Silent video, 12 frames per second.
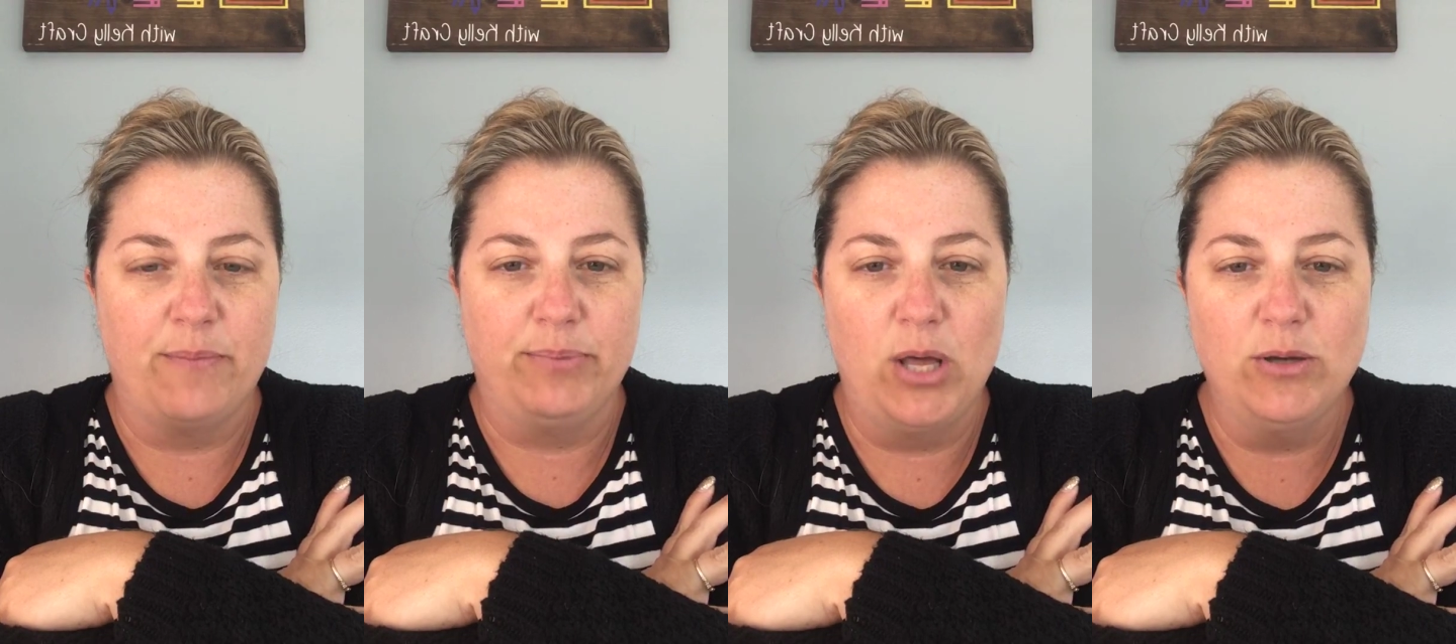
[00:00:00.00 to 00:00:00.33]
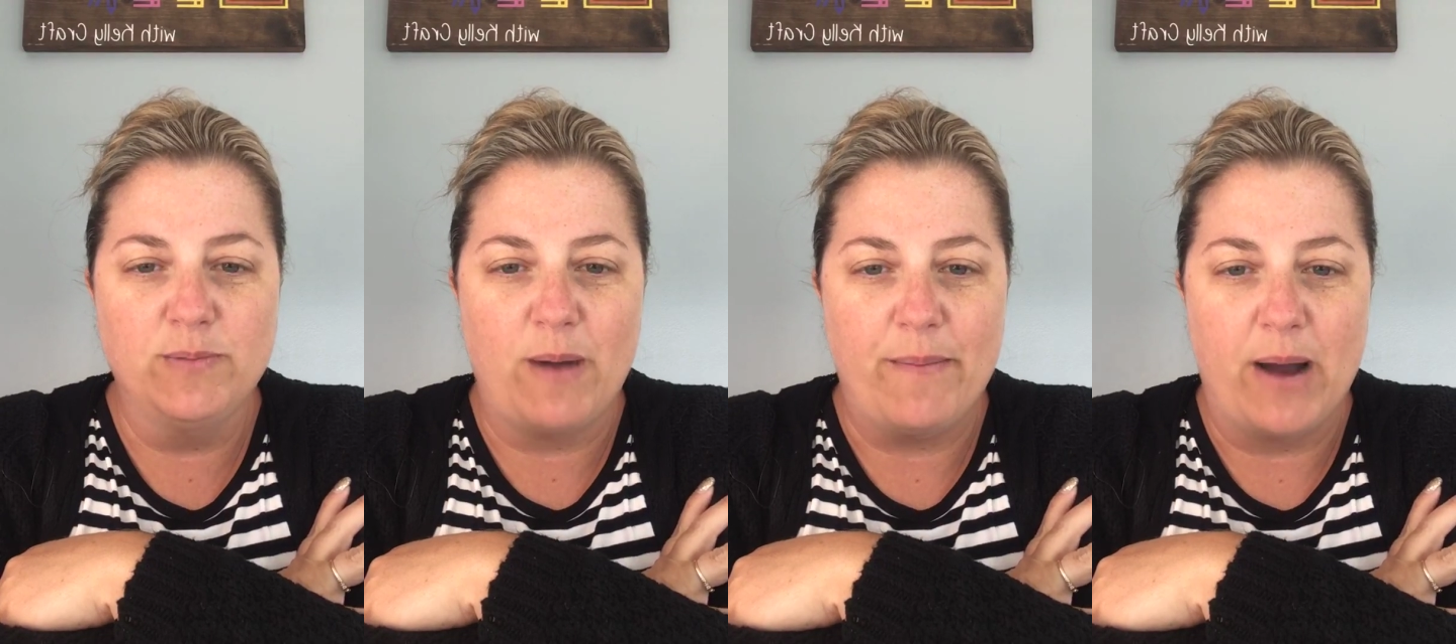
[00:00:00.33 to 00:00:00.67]

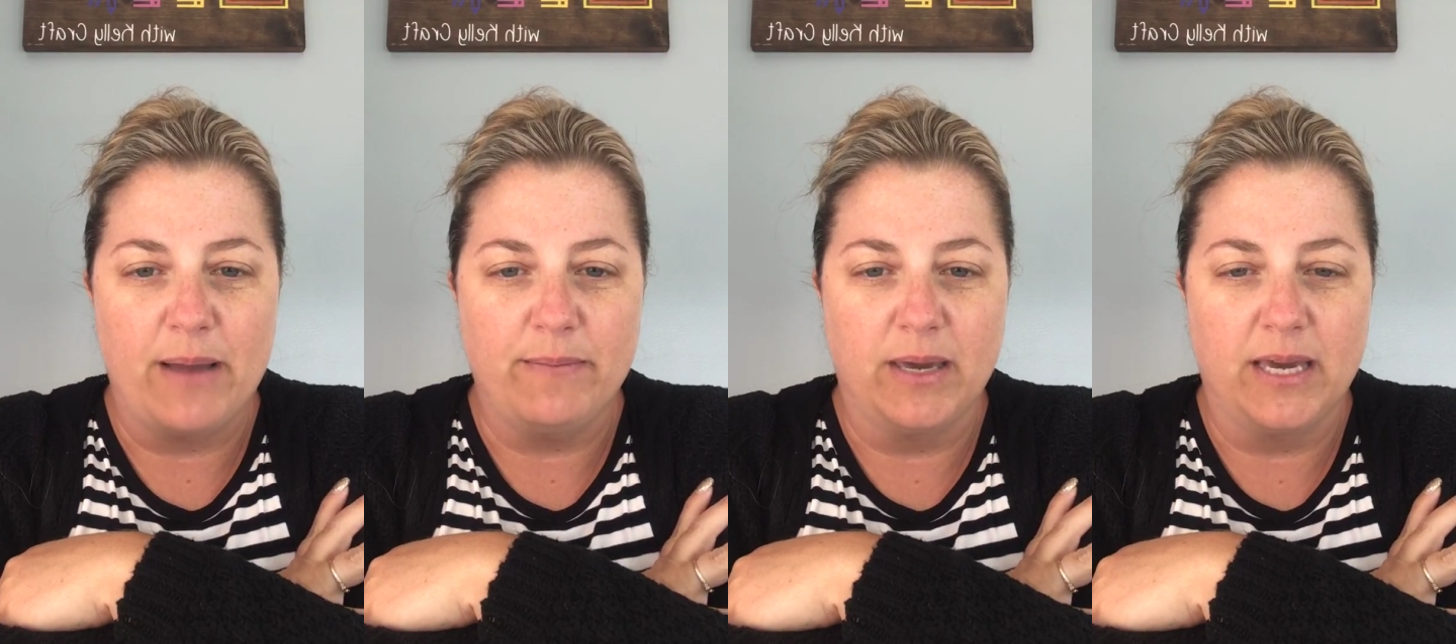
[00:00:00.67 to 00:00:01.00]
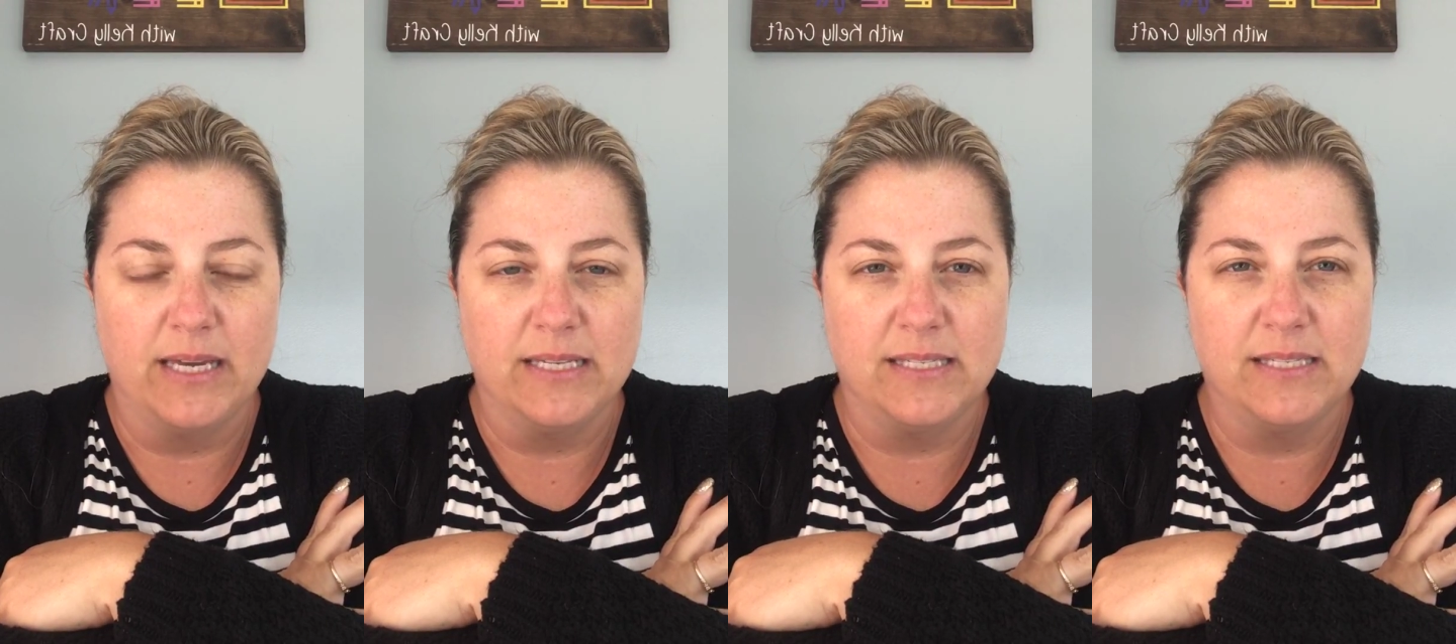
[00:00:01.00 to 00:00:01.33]
blows my mind
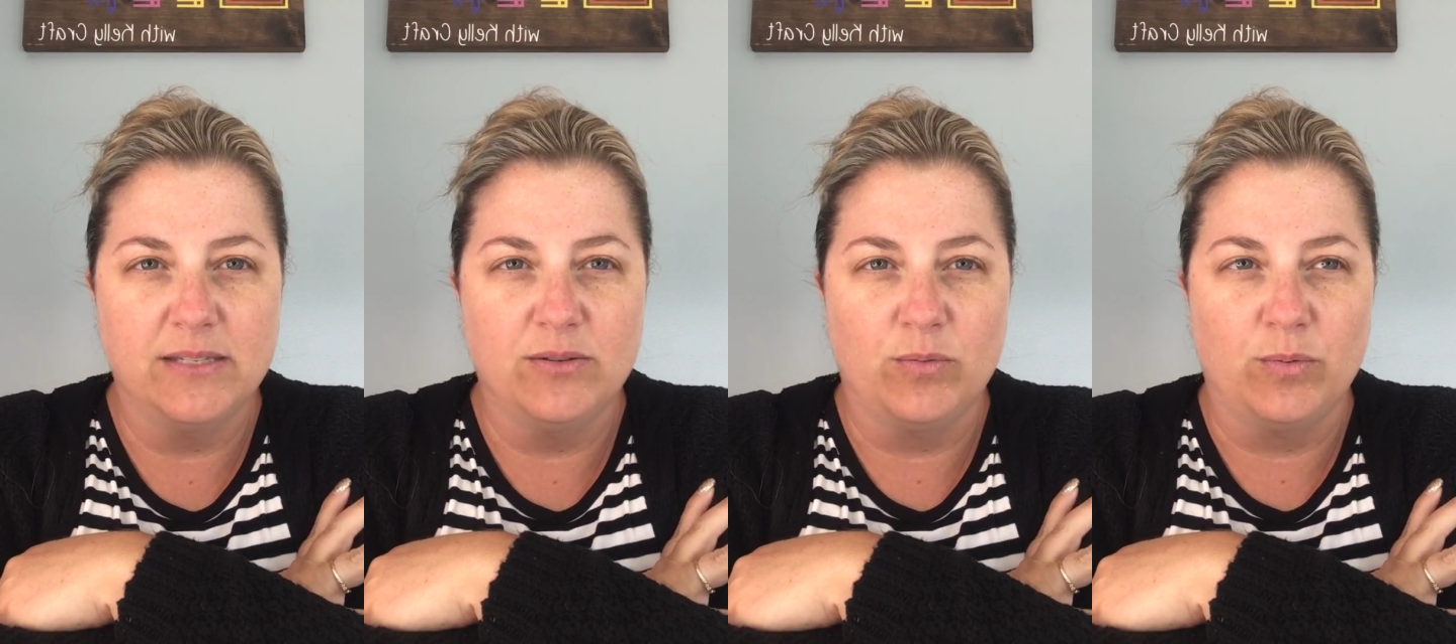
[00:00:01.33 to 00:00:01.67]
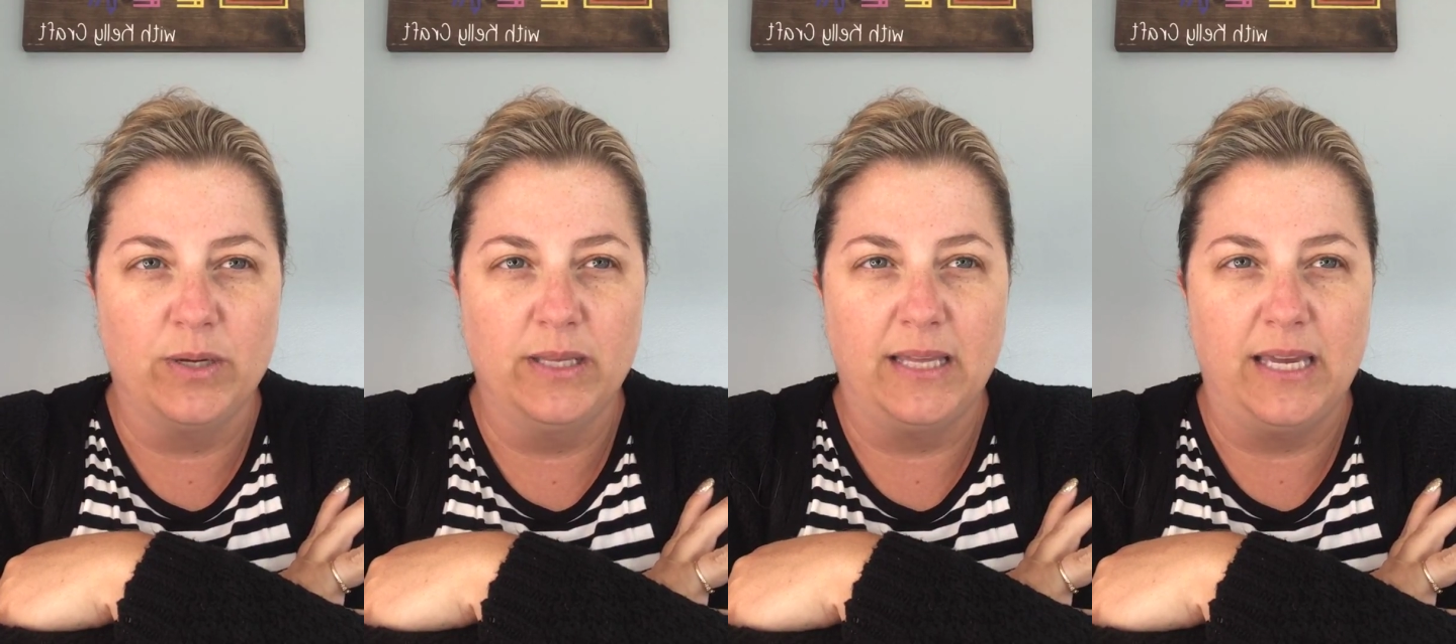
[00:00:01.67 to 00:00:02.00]
because
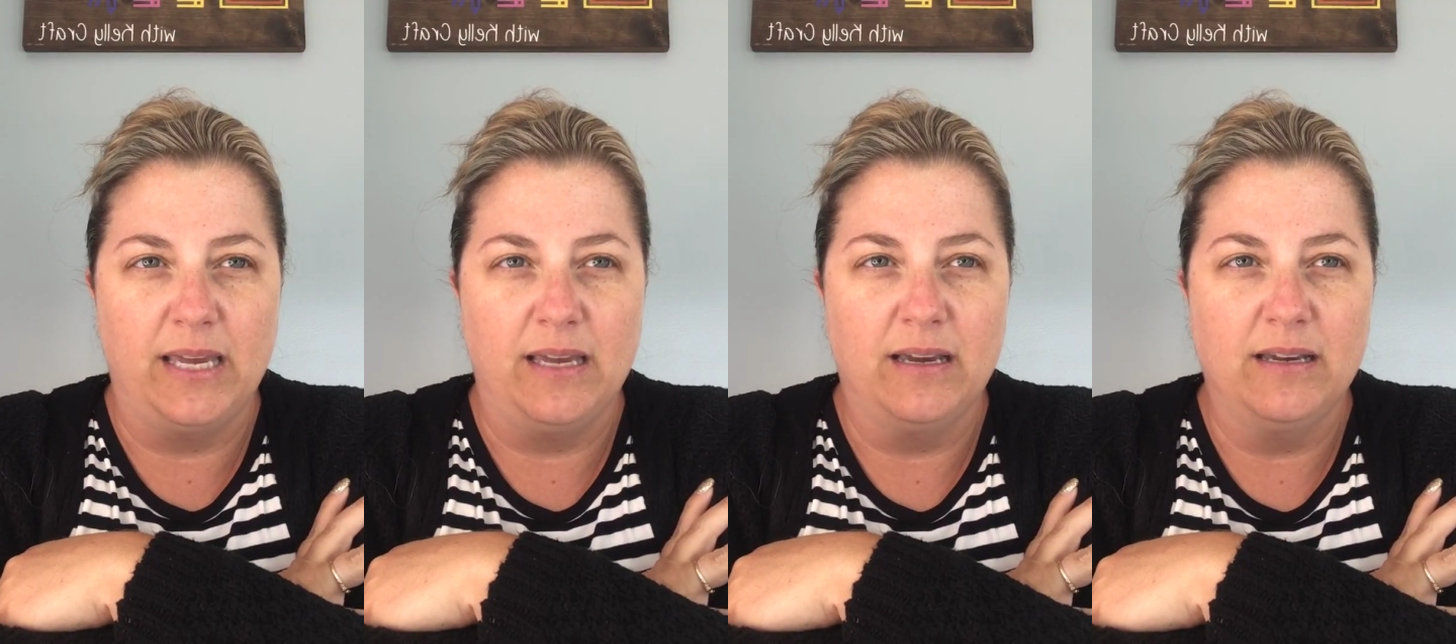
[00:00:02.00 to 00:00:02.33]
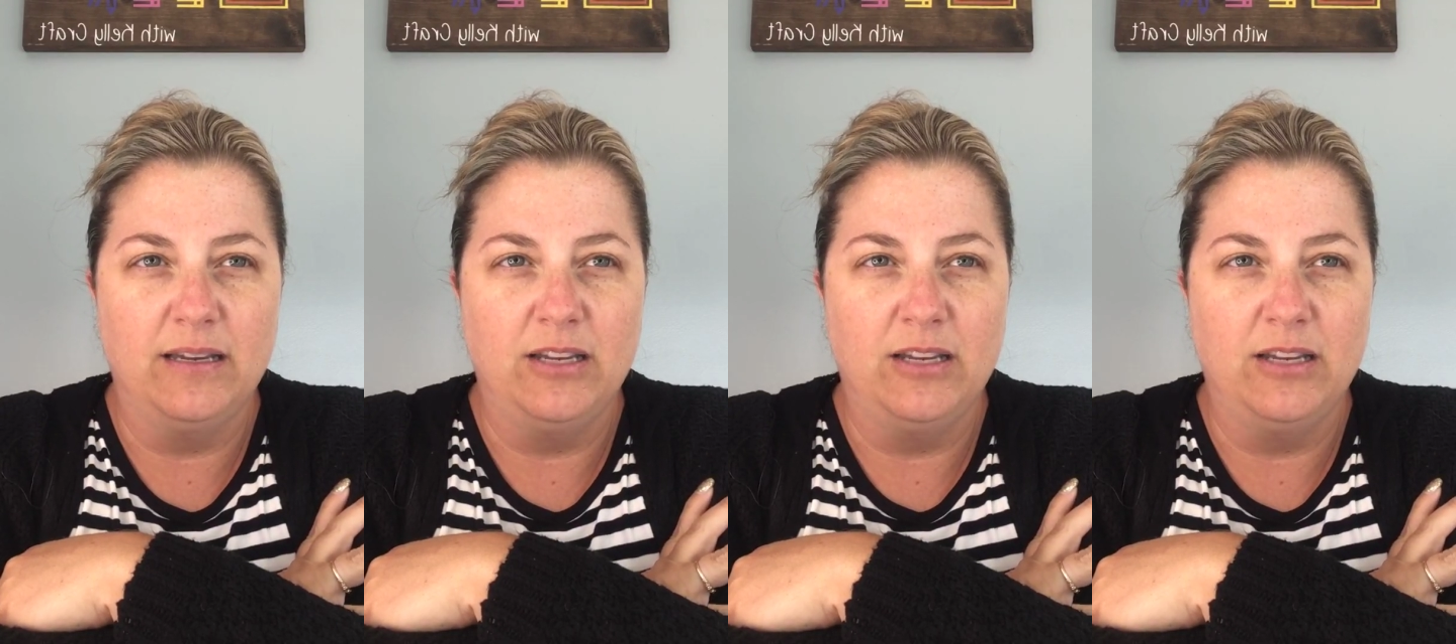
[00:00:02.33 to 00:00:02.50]
really,